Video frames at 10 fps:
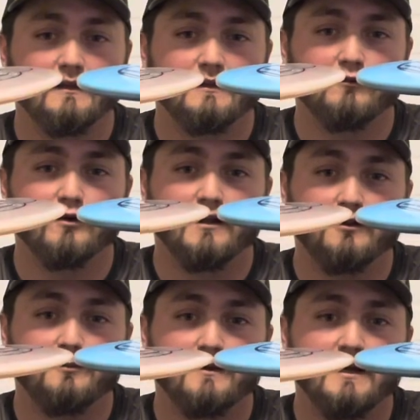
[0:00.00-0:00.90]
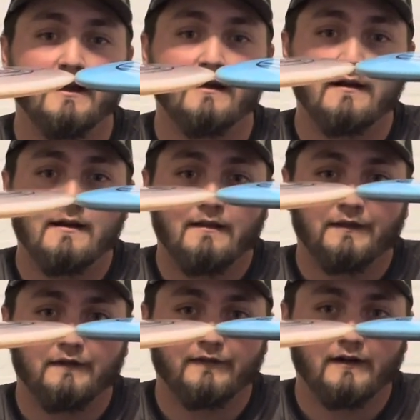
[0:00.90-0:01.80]
the Guadalupe.
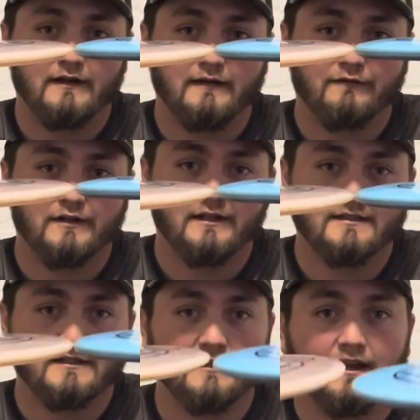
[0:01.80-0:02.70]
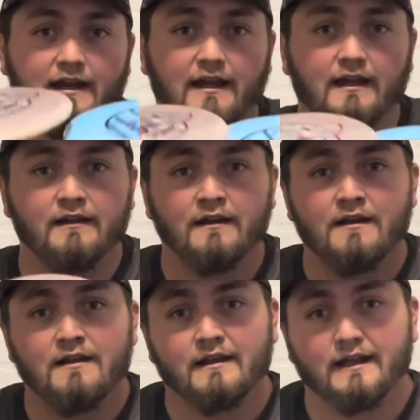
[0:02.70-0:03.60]
They're very different discs in the hand,
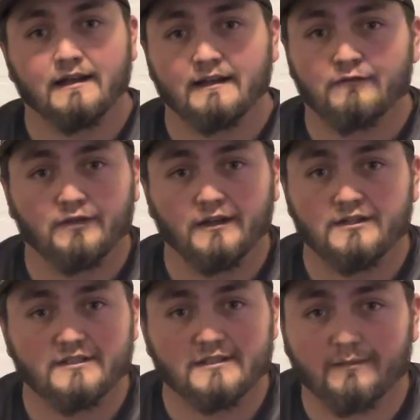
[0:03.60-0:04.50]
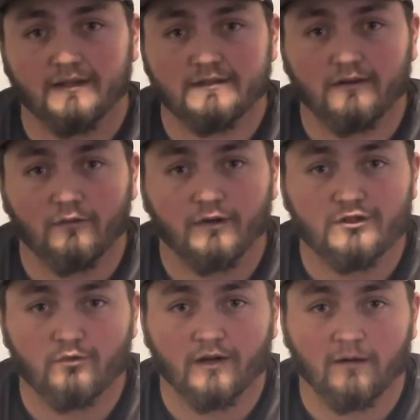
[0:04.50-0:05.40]
and it really just depends on
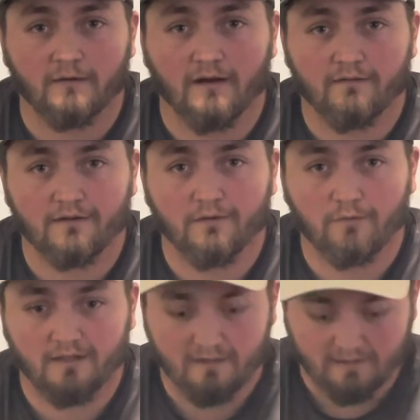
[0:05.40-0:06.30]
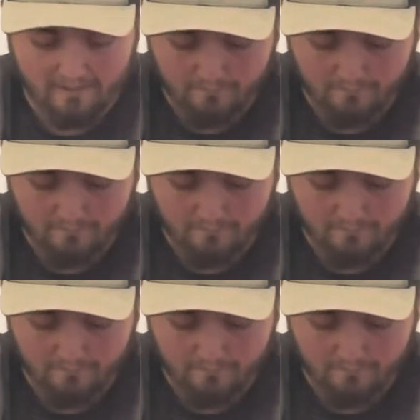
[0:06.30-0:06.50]
which one I'm confident with in that